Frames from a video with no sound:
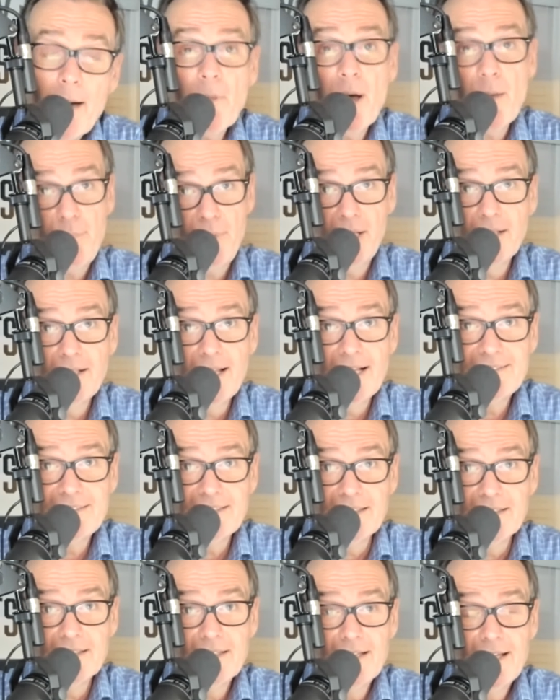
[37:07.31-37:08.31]
might be a
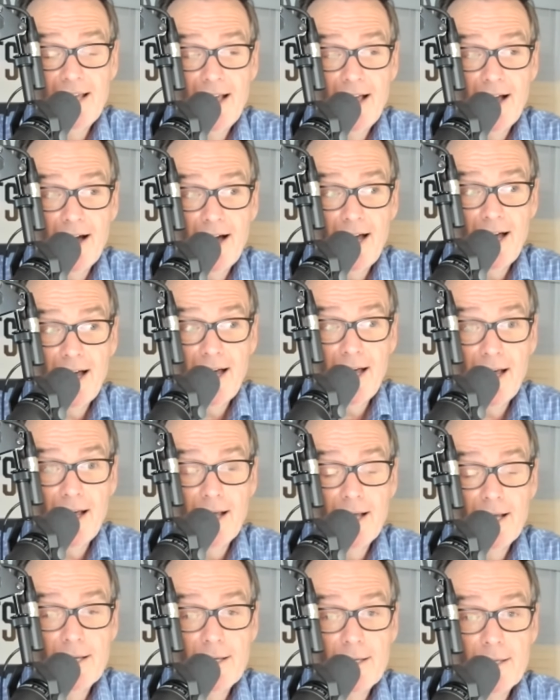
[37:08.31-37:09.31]
lesson.
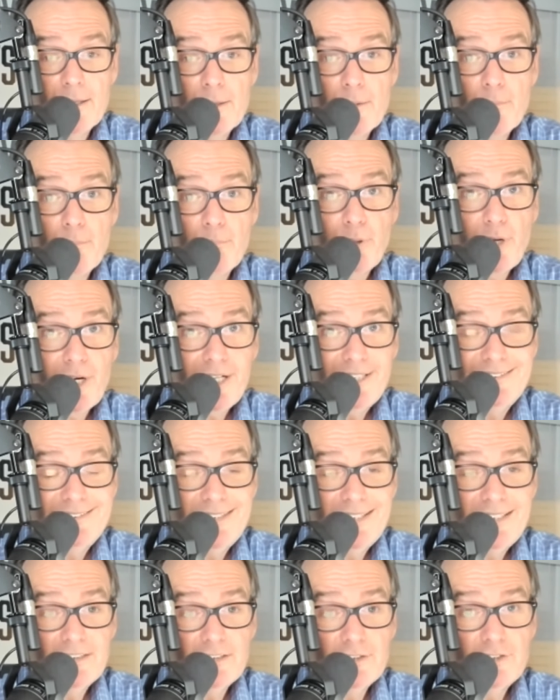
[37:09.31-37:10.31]

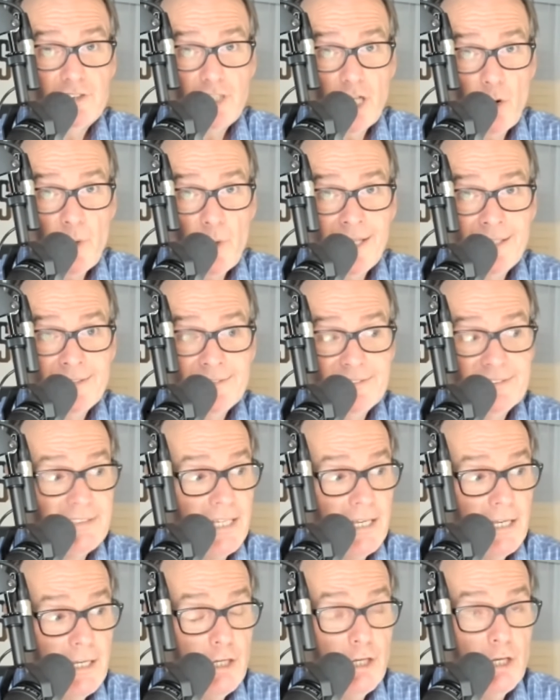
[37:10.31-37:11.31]
Preseason showings
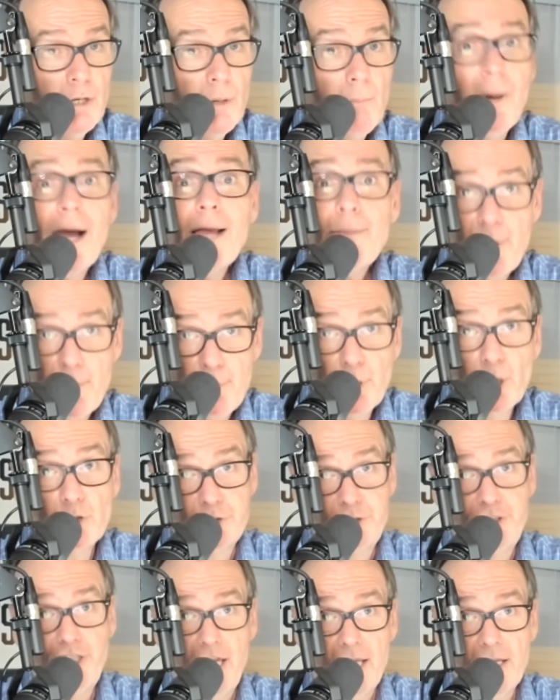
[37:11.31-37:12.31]
might be
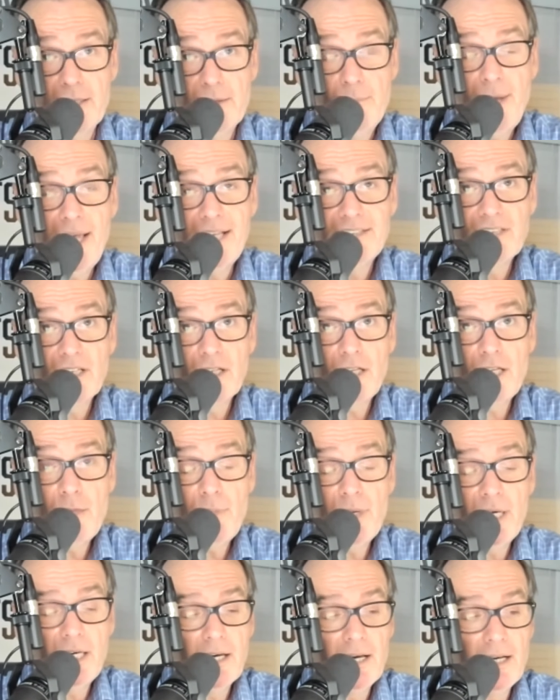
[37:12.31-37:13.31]
bullshit, basically,
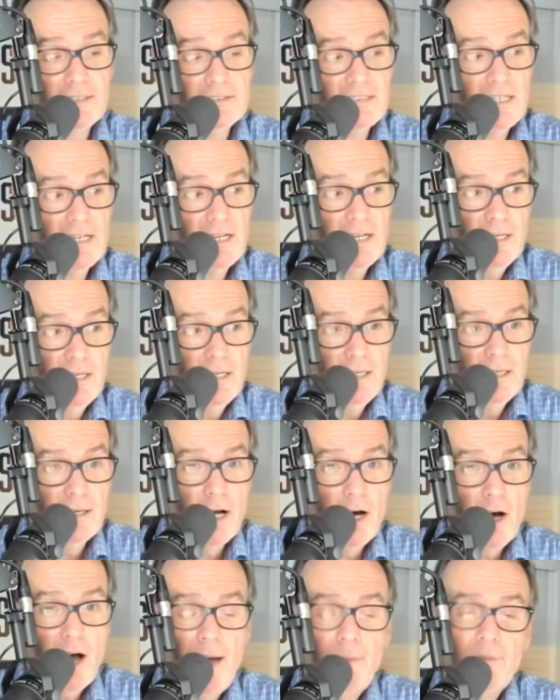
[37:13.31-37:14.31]
because, you
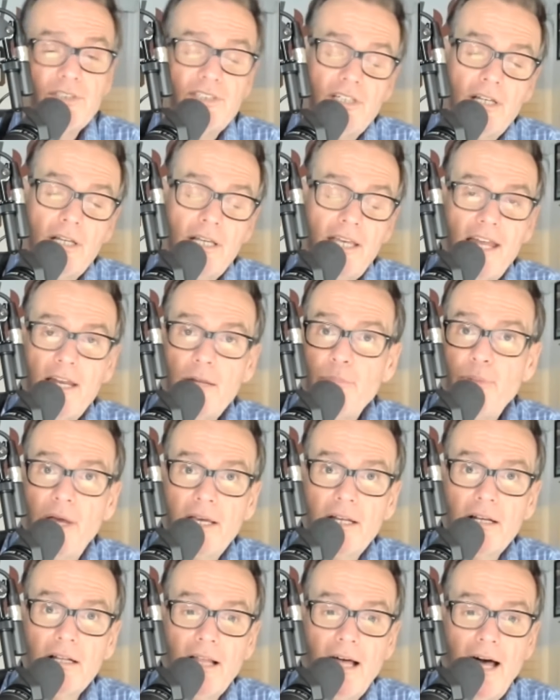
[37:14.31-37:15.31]
know, I was into Kenny
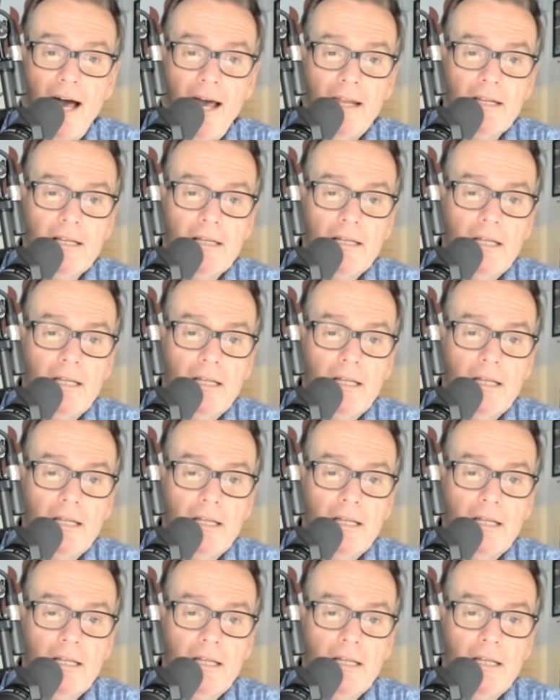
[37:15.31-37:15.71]
Pickett a lot.